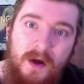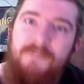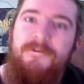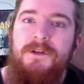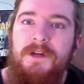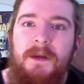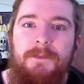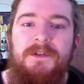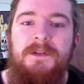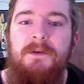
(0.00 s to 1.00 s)
few
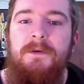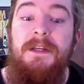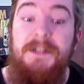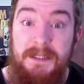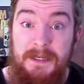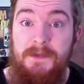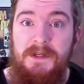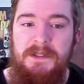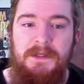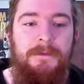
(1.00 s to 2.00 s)
times, or at least I attempted to.